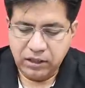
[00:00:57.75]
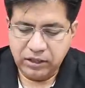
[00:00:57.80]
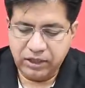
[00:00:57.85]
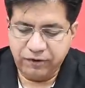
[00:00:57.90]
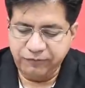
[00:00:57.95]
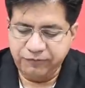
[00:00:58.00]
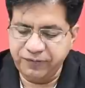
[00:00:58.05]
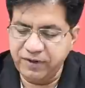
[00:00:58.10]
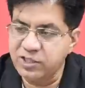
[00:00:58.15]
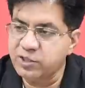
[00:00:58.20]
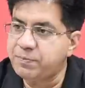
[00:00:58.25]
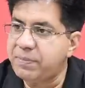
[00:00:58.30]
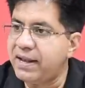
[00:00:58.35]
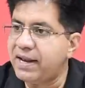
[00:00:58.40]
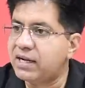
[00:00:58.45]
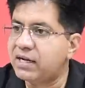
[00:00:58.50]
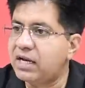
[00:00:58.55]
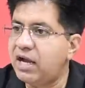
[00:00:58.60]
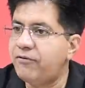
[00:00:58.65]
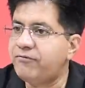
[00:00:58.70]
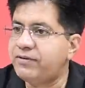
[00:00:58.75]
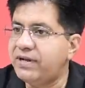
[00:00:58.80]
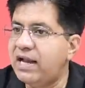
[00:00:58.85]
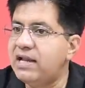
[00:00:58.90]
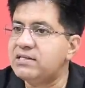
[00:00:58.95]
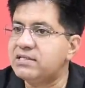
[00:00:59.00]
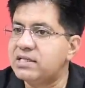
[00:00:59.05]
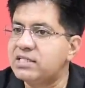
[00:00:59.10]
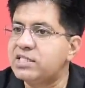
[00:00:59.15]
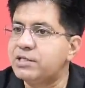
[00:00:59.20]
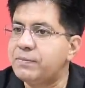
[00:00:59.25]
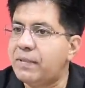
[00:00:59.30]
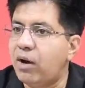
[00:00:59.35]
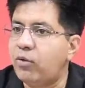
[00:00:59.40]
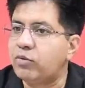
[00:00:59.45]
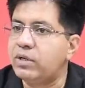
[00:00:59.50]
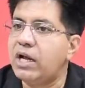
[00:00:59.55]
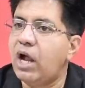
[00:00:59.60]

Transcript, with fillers: the first paragraph tells us about.